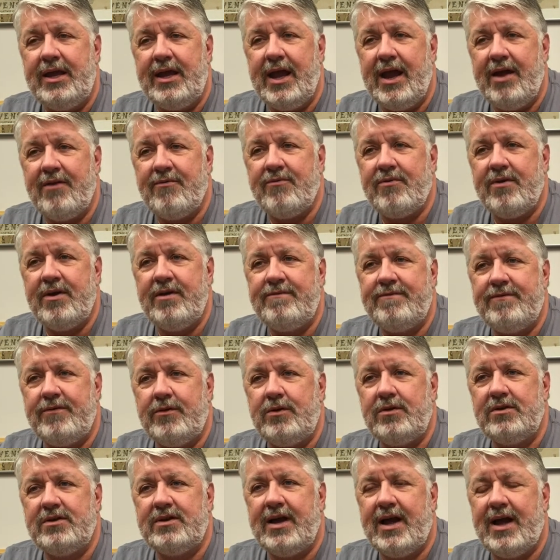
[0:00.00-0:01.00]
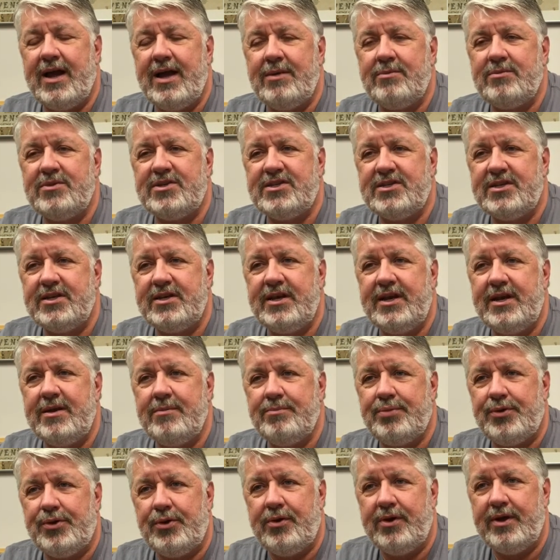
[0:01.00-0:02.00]
every full-time city
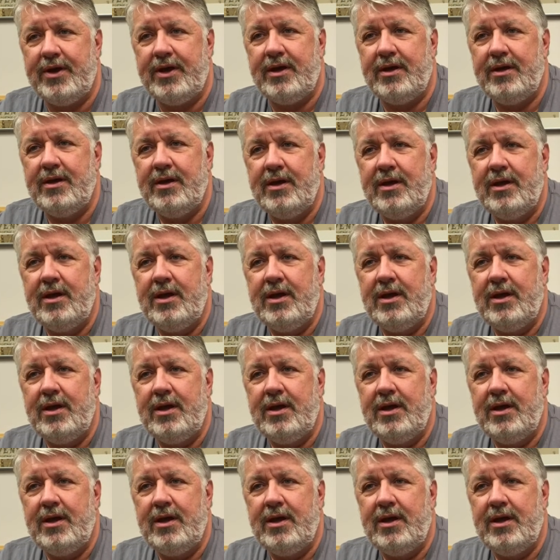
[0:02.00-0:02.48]
employee